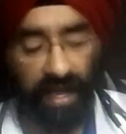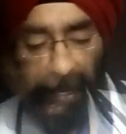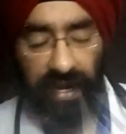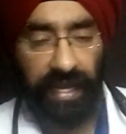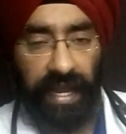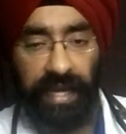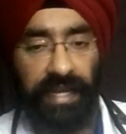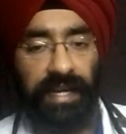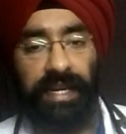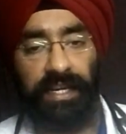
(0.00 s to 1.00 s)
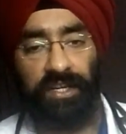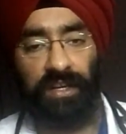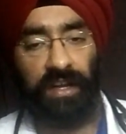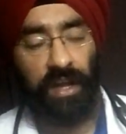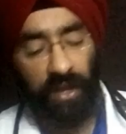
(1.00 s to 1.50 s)
And like any
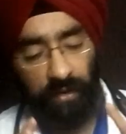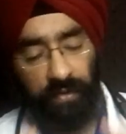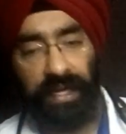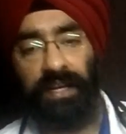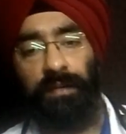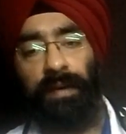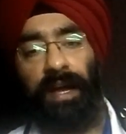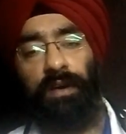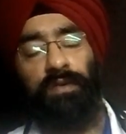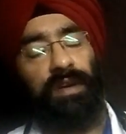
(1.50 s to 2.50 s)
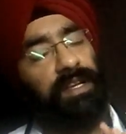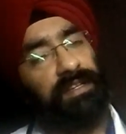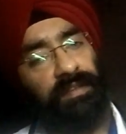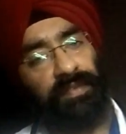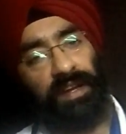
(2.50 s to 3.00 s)
addiction, quitting tobacco
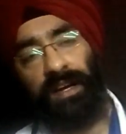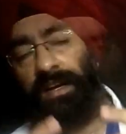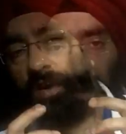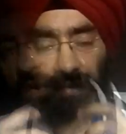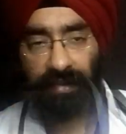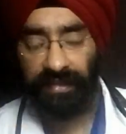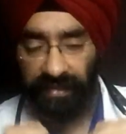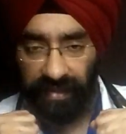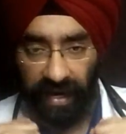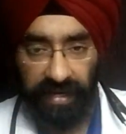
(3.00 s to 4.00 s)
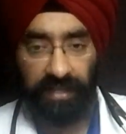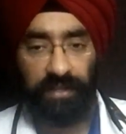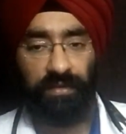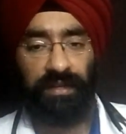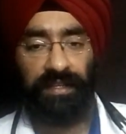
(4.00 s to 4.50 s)
is difficult. This is
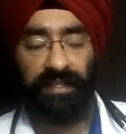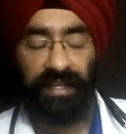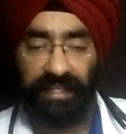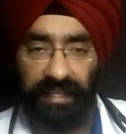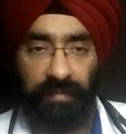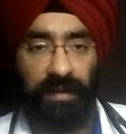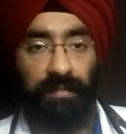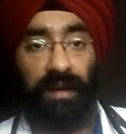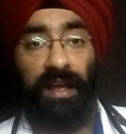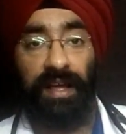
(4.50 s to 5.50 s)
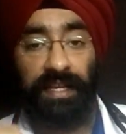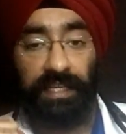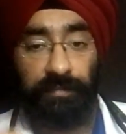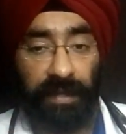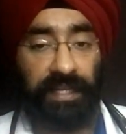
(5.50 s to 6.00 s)
understood, this is acceptable,
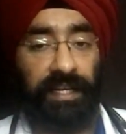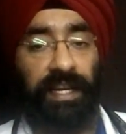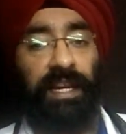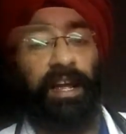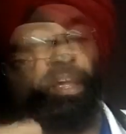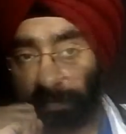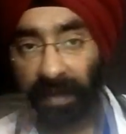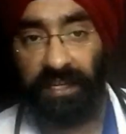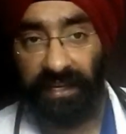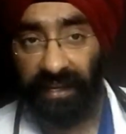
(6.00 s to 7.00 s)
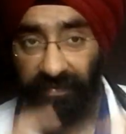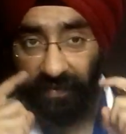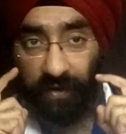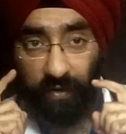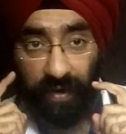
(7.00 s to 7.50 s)
especially if
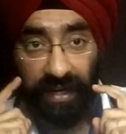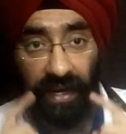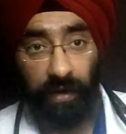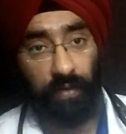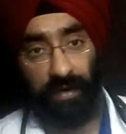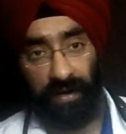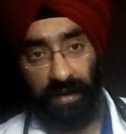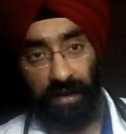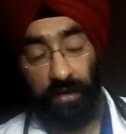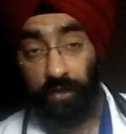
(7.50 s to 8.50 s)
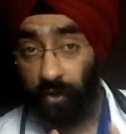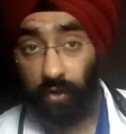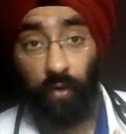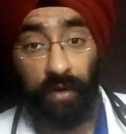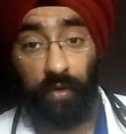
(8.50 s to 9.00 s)
you do it alone. So
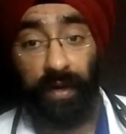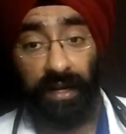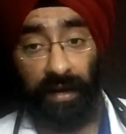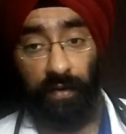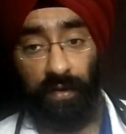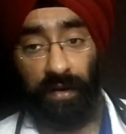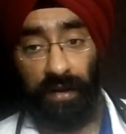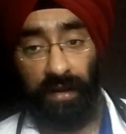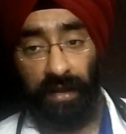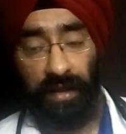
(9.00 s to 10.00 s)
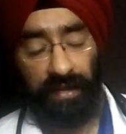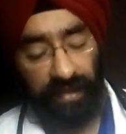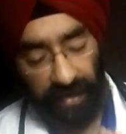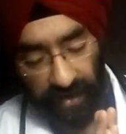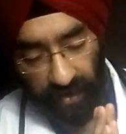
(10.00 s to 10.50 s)
don't do it alone.
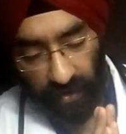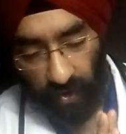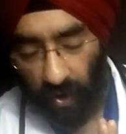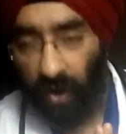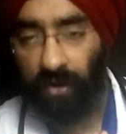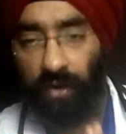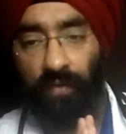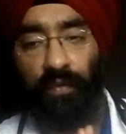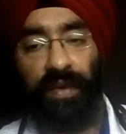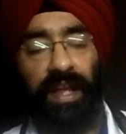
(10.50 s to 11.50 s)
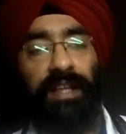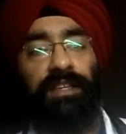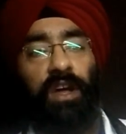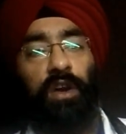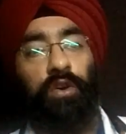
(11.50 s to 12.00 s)
There are a lot of
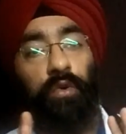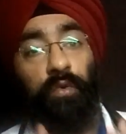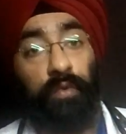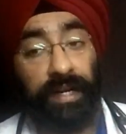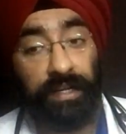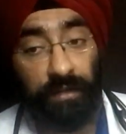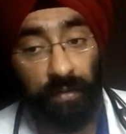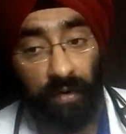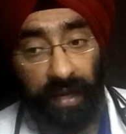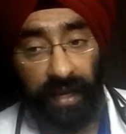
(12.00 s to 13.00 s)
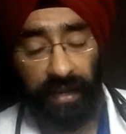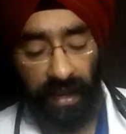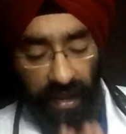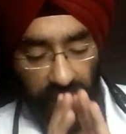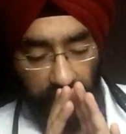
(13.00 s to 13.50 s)
ways to quit smoking,
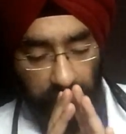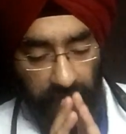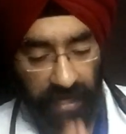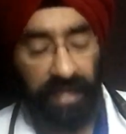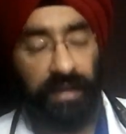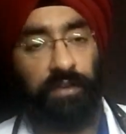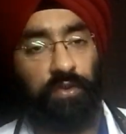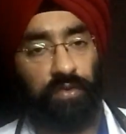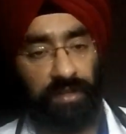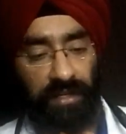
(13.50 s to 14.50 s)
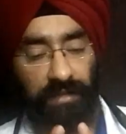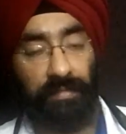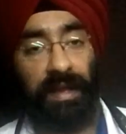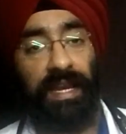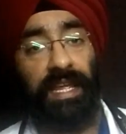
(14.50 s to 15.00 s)
and many resources,
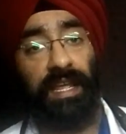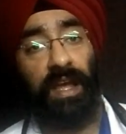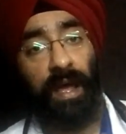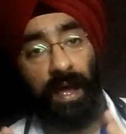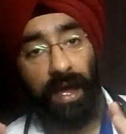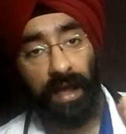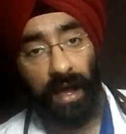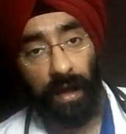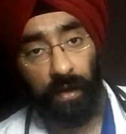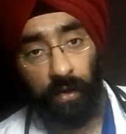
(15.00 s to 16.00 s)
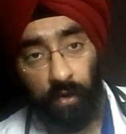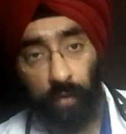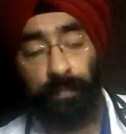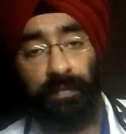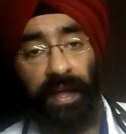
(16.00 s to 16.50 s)
many
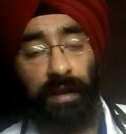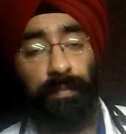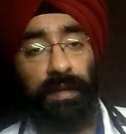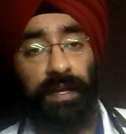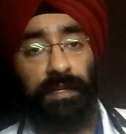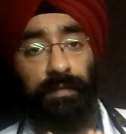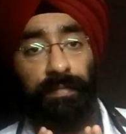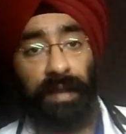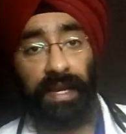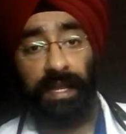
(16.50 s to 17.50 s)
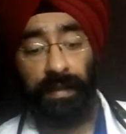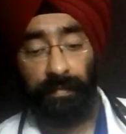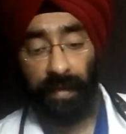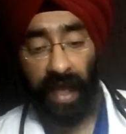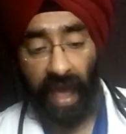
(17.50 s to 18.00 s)
group therapies,
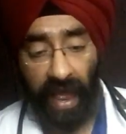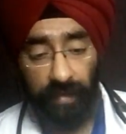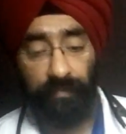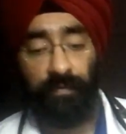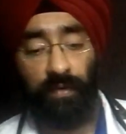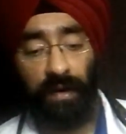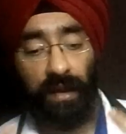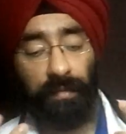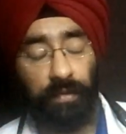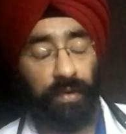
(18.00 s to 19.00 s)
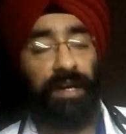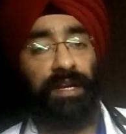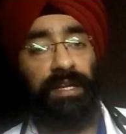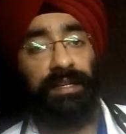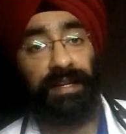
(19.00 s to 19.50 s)
many helpful
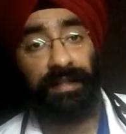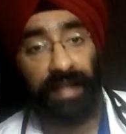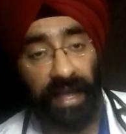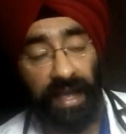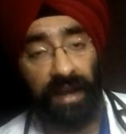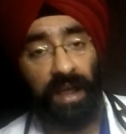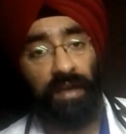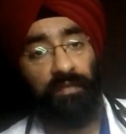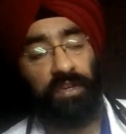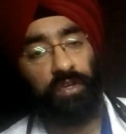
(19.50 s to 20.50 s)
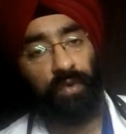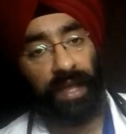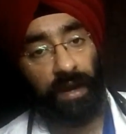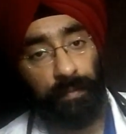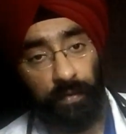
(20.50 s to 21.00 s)
communities are there which you
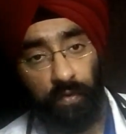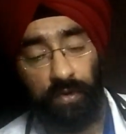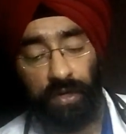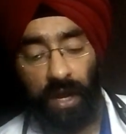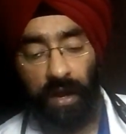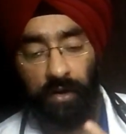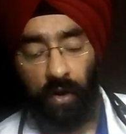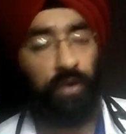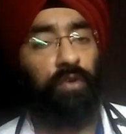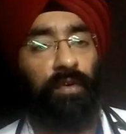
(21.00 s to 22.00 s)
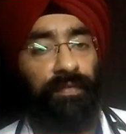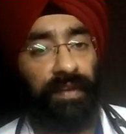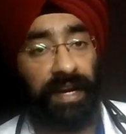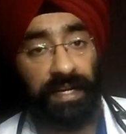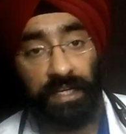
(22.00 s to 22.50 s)
can approach. Talk to your
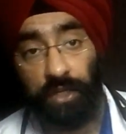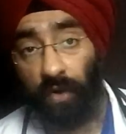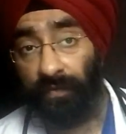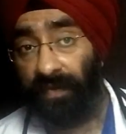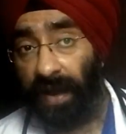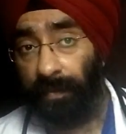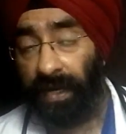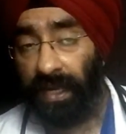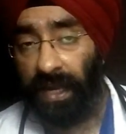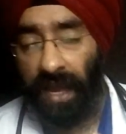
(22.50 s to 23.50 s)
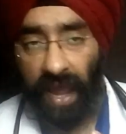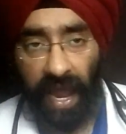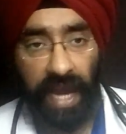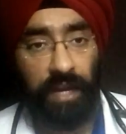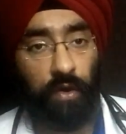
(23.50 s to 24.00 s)
friends, to your family
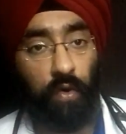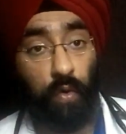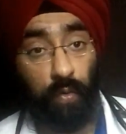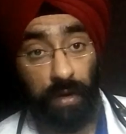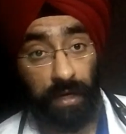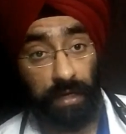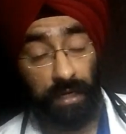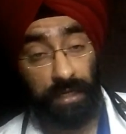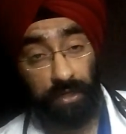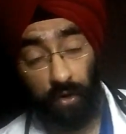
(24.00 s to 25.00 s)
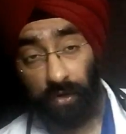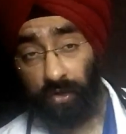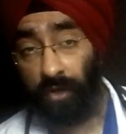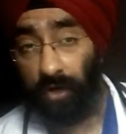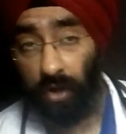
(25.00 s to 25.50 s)
and your co-workers. Talk
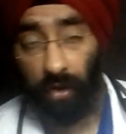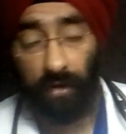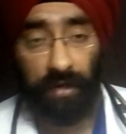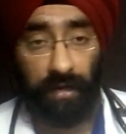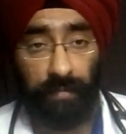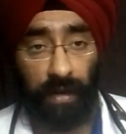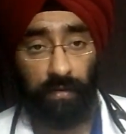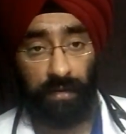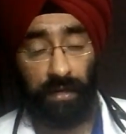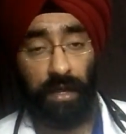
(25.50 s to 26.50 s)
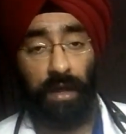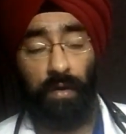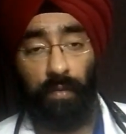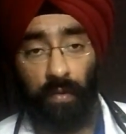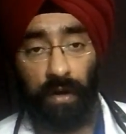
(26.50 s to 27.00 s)
to your doctor about
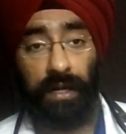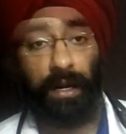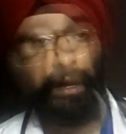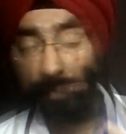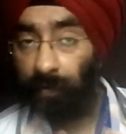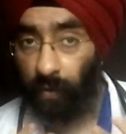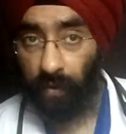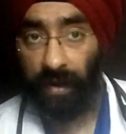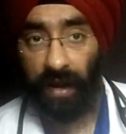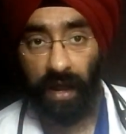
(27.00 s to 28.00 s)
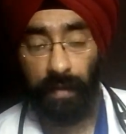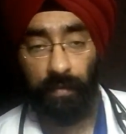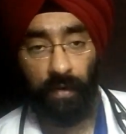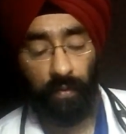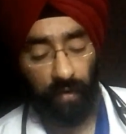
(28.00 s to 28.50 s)
what
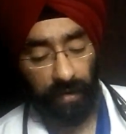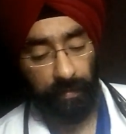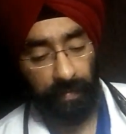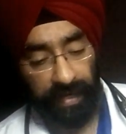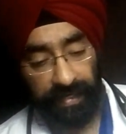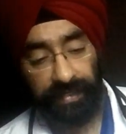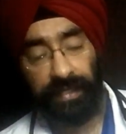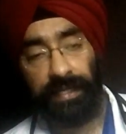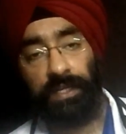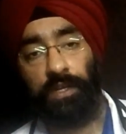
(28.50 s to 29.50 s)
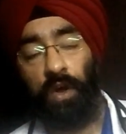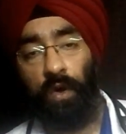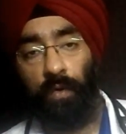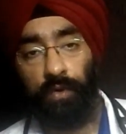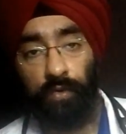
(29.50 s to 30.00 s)
program or what medicines
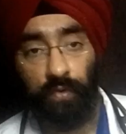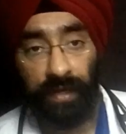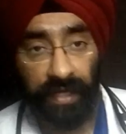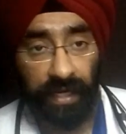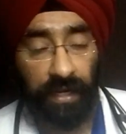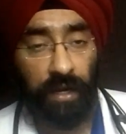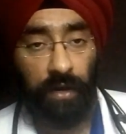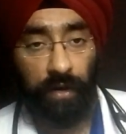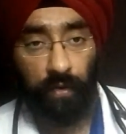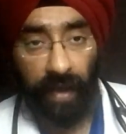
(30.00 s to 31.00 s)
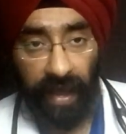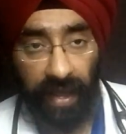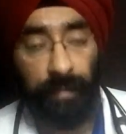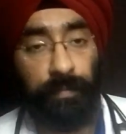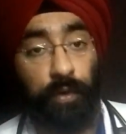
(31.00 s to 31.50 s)
you need to
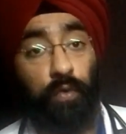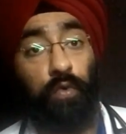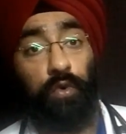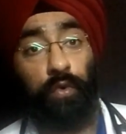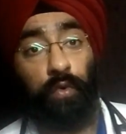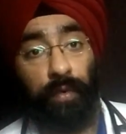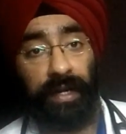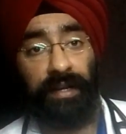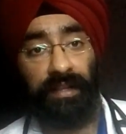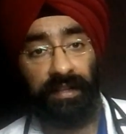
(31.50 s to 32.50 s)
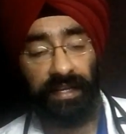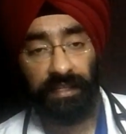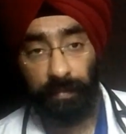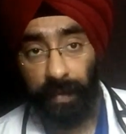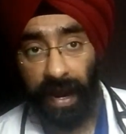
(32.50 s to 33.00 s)
help you to quit
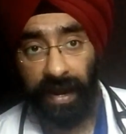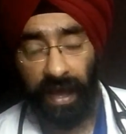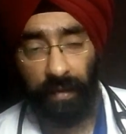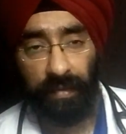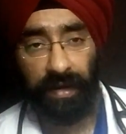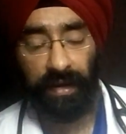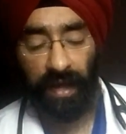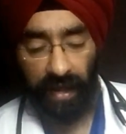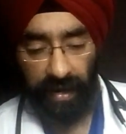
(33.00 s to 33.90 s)
this bad habit.